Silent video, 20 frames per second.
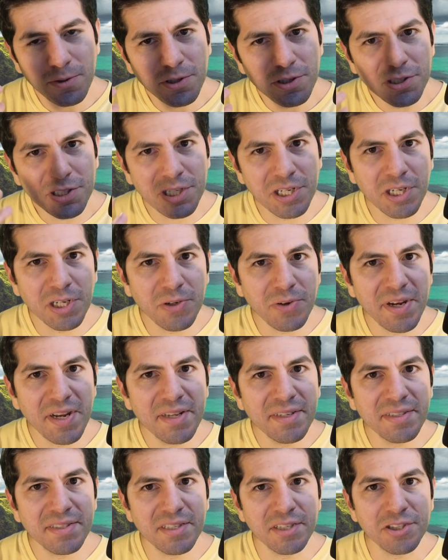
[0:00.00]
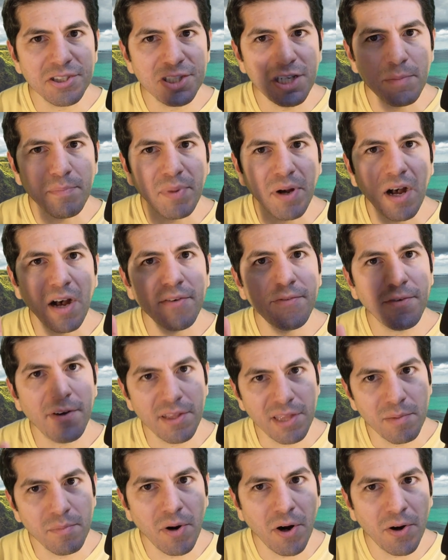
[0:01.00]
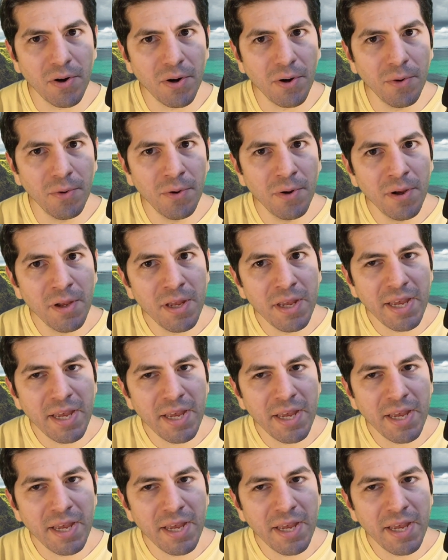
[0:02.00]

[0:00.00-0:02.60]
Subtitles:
she agrees to ship off on the morrow,